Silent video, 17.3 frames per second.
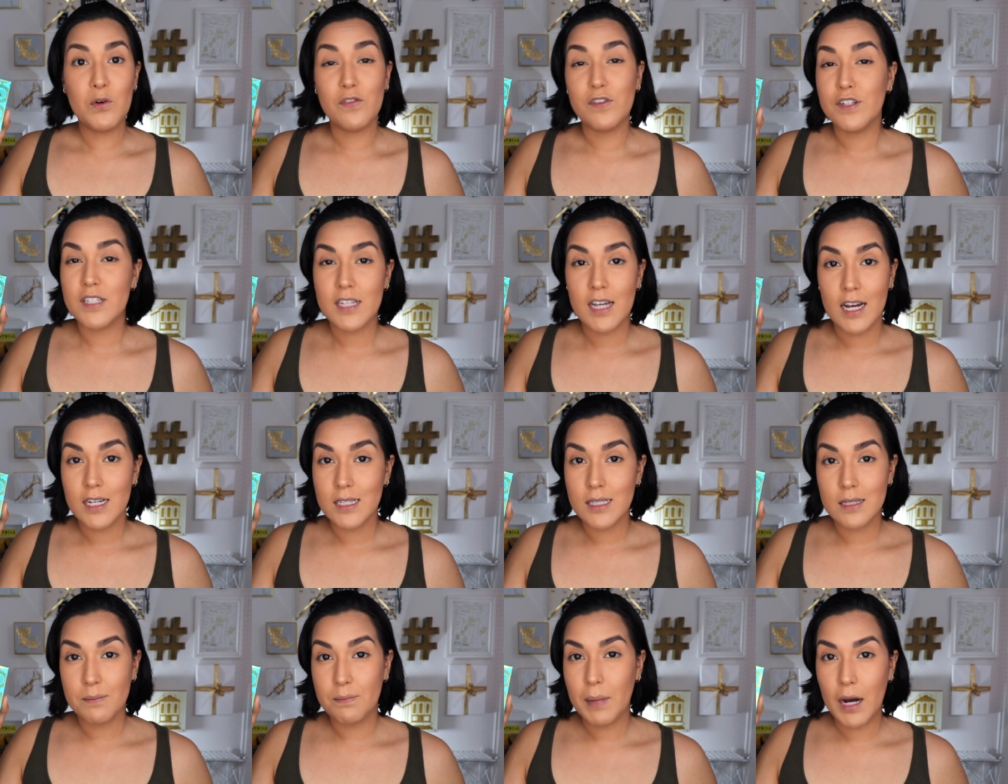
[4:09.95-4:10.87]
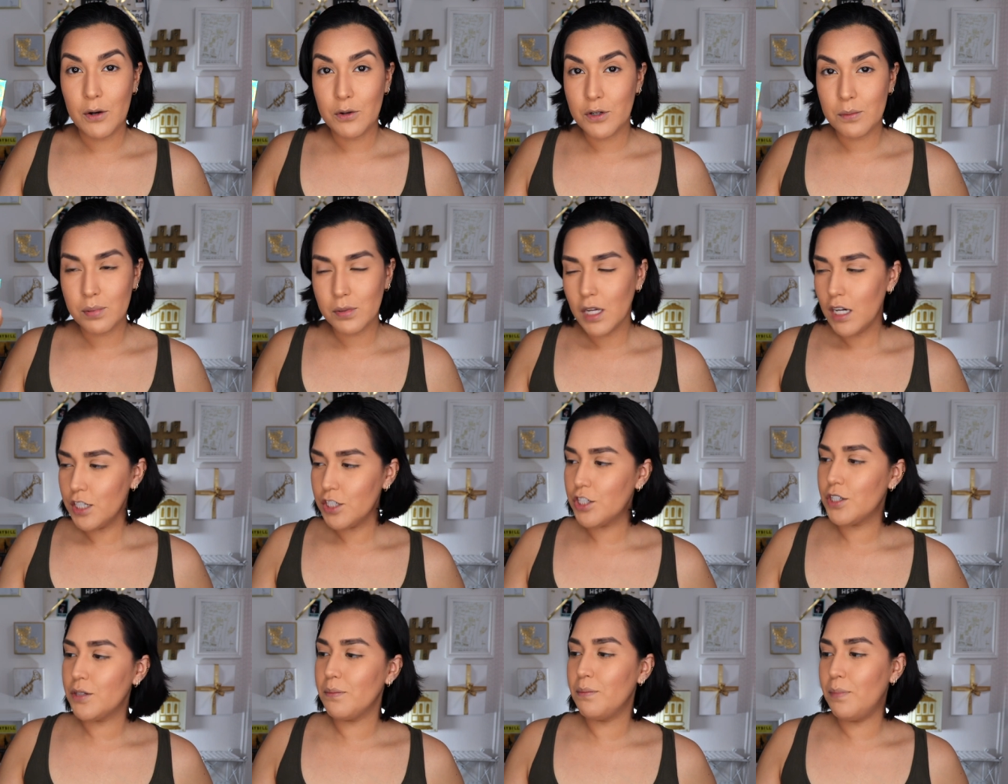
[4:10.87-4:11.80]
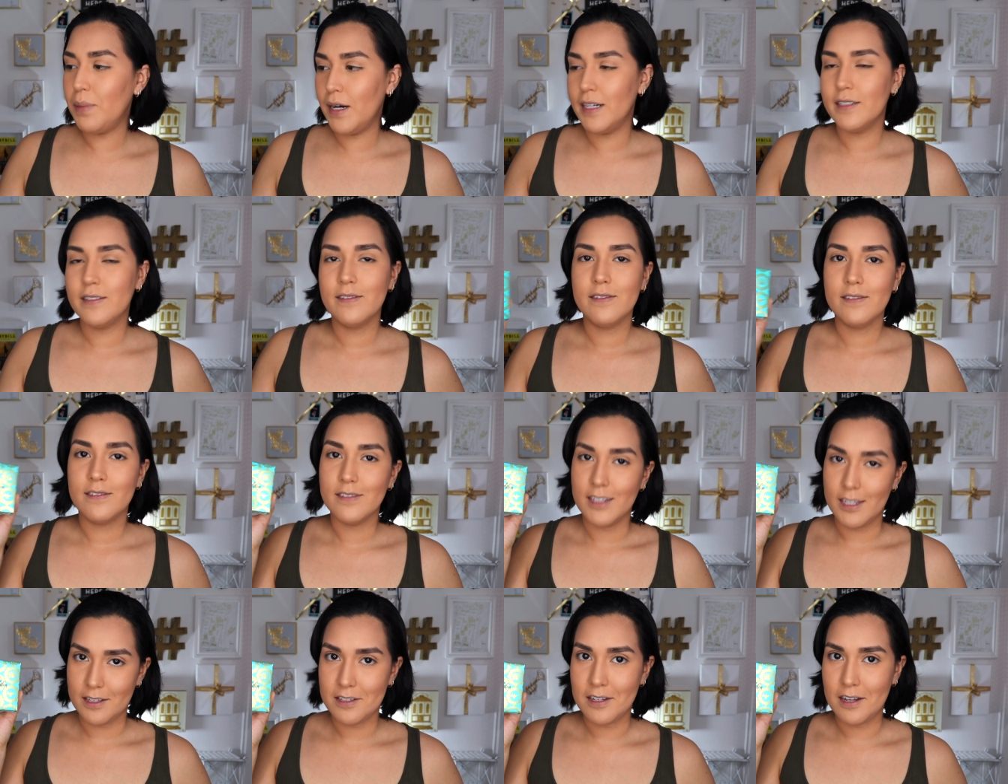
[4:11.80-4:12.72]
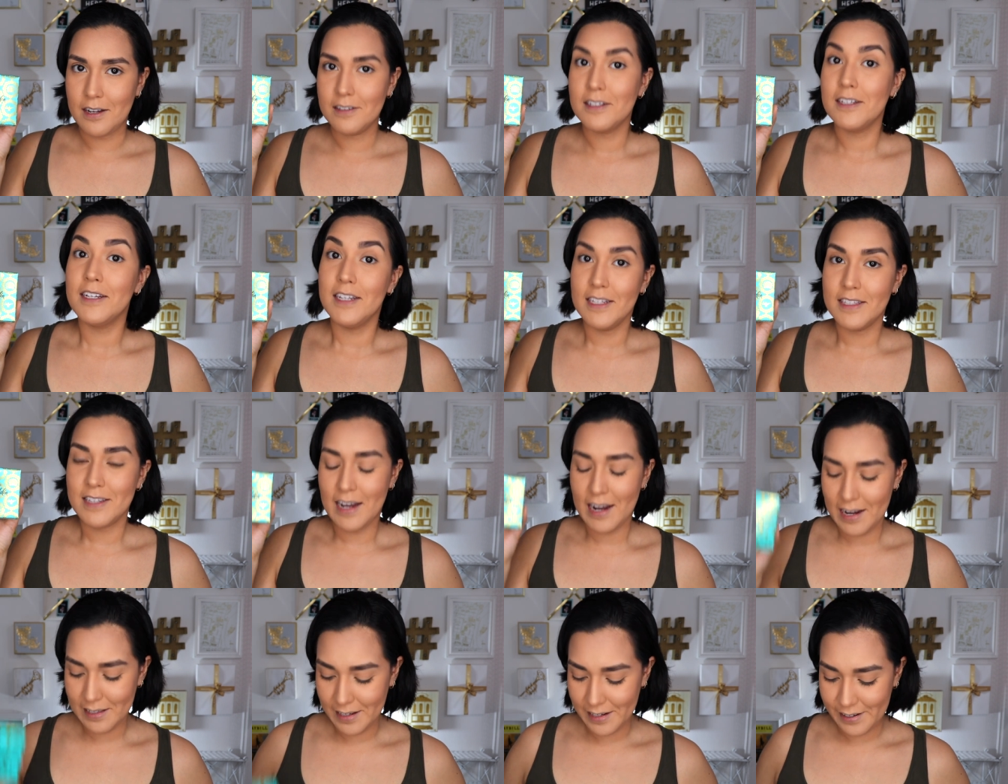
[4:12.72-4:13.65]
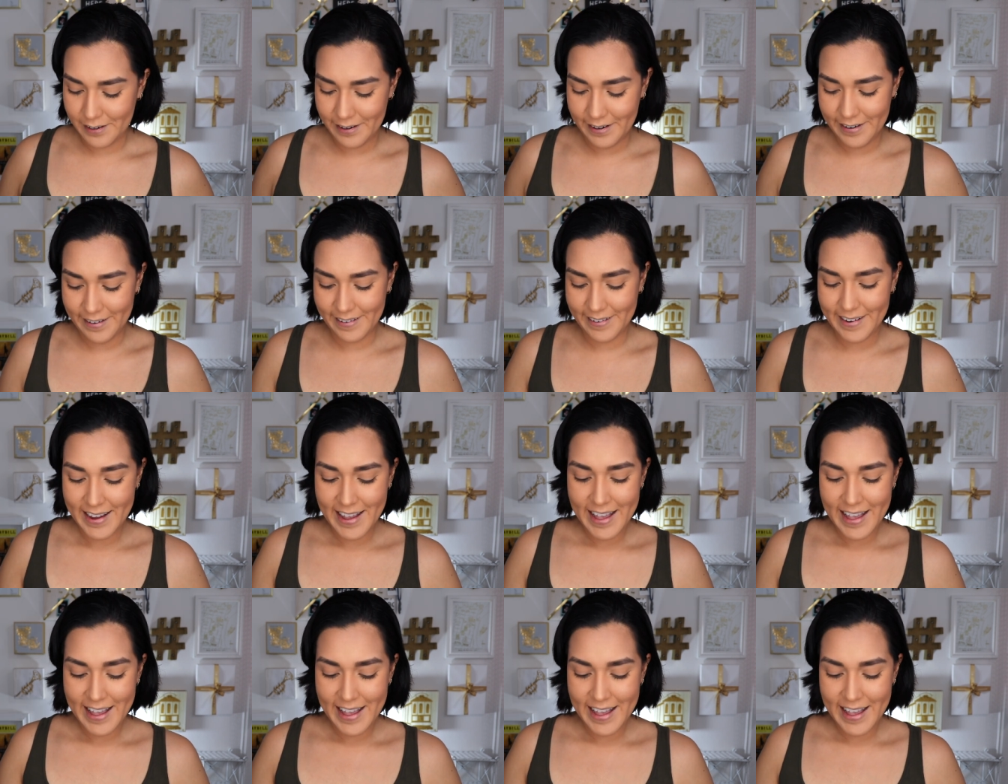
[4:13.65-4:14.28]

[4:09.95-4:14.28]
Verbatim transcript: oversized powder blush, but it's not. It's a highlighter,